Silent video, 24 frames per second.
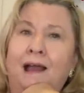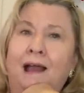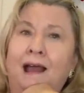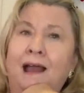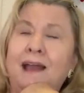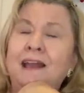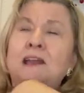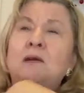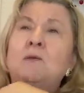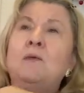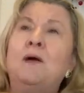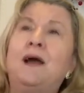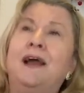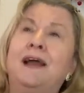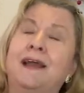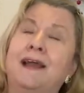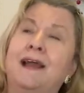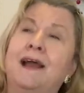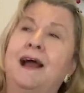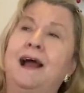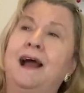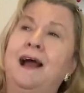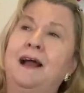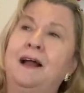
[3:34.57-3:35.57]

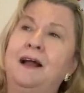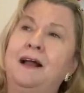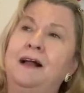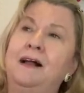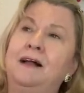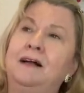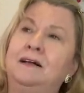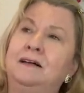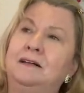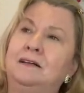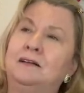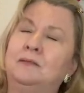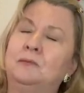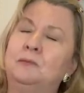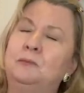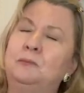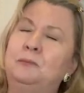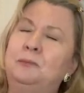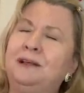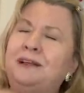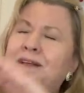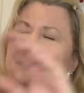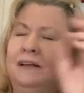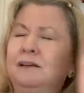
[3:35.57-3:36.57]
Anyway, uh,
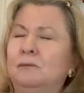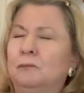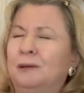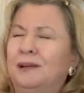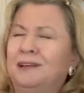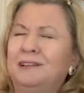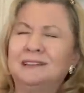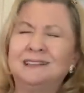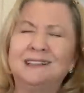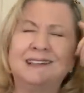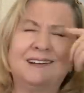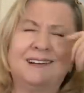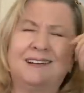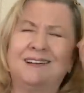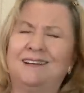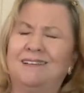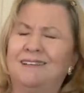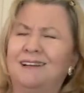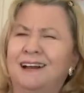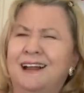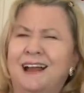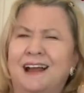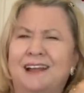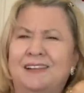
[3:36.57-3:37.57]
because I
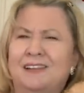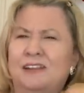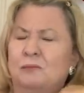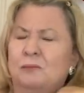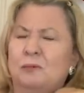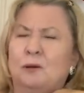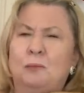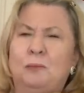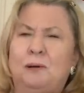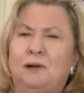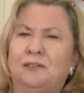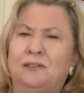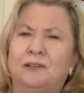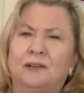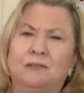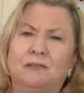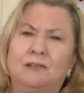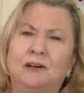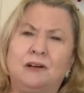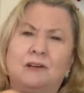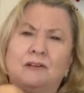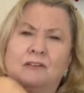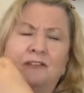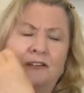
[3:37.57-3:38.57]
can't get them up on the
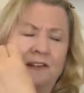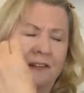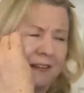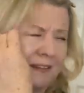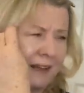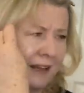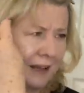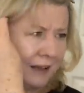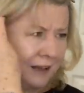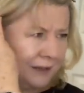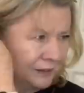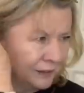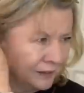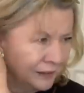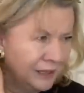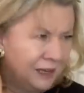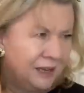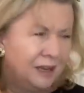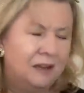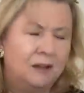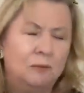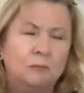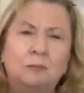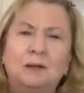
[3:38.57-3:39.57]
roof and that and
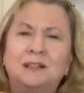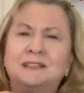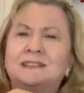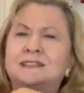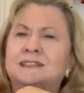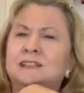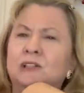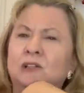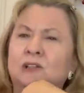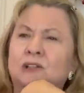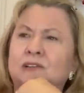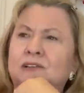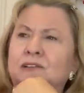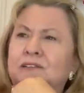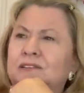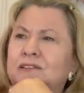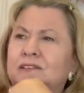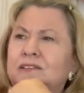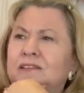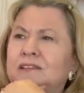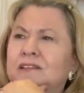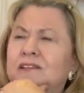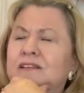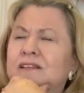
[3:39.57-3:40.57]
my son
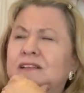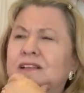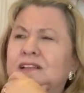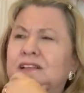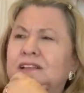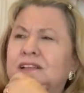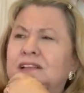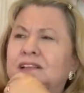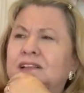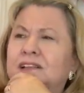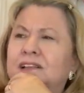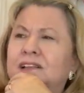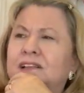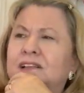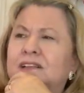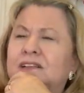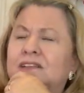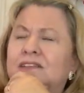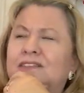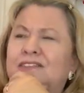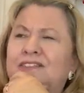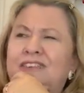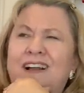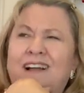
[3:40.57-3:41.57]

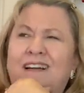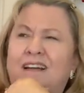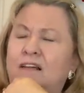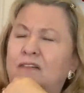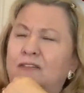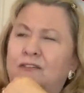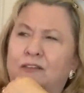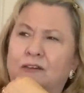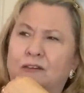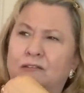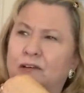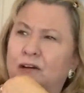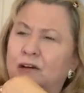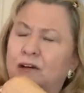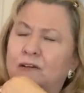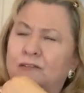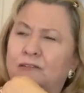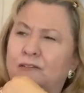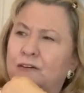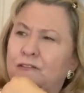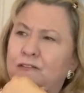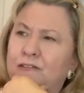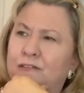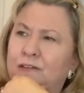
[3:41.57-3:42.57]
fell off the roof
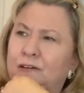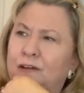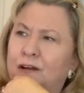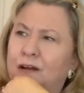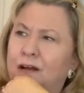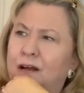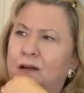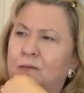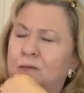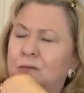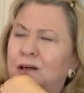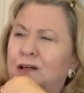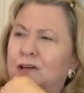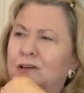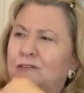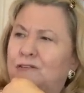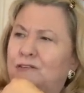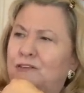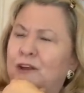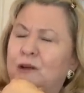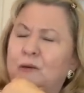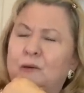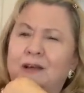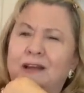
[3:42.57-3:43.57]
a, um, a
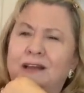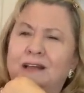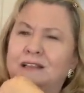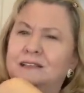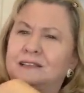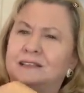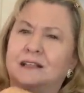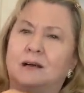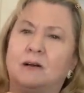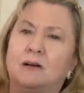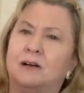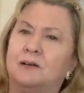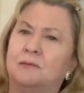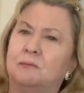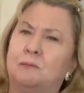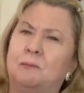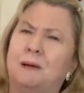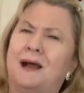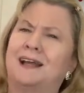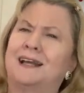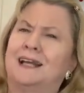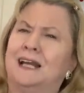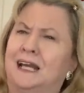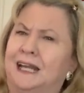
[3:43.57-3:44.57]
few years ago and
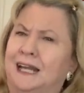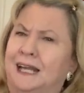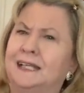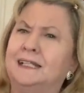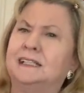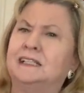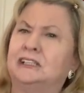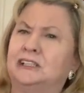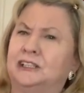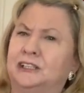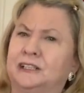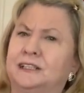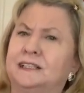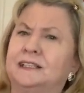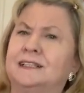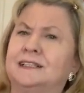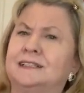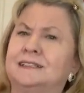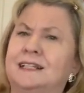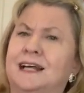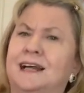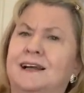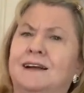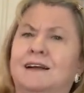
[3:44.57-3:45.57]
badly injured
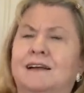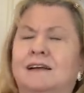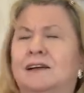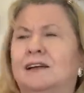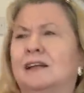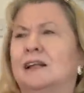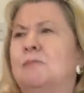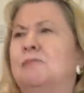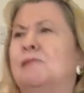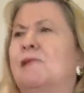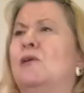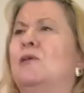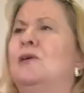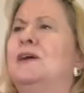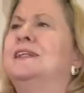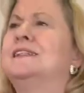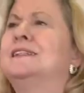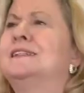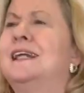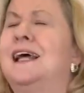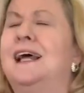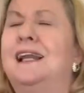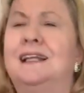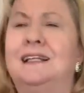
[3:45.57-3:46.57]
his ankle he broke his
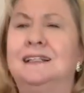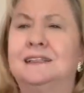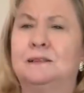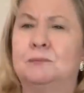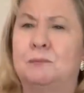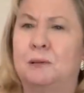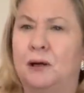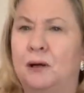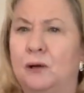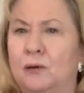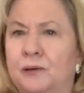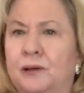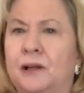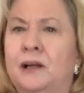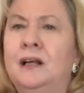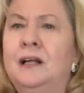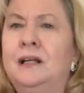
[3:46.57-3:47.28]
talisman